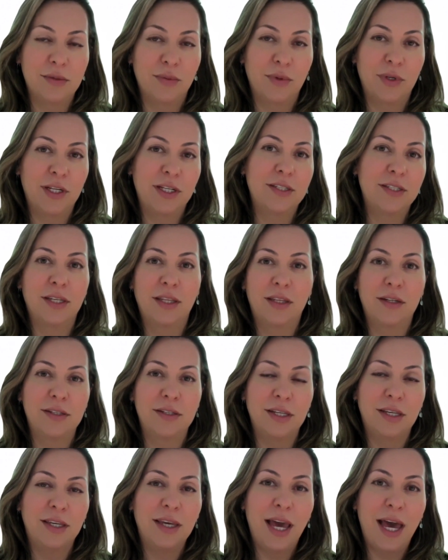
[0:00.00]
When I said there's
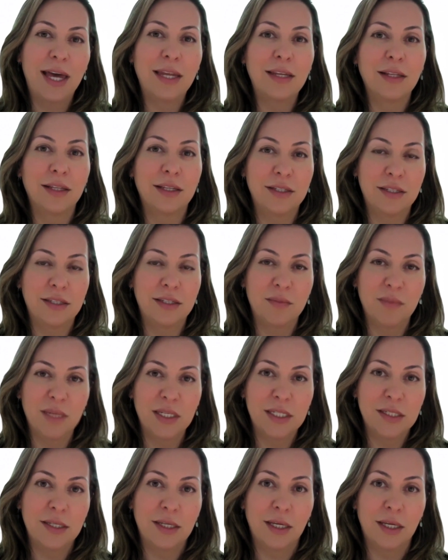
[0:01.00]
a catalyst
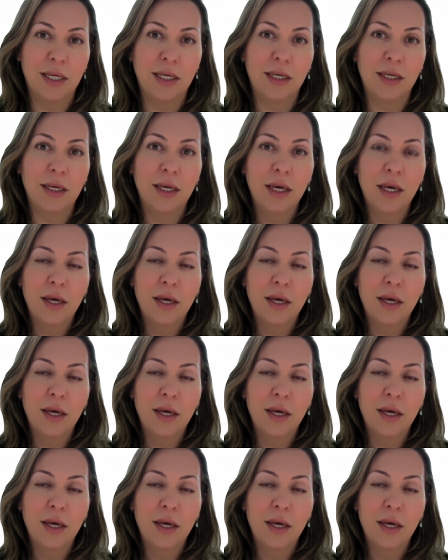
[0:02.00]
missing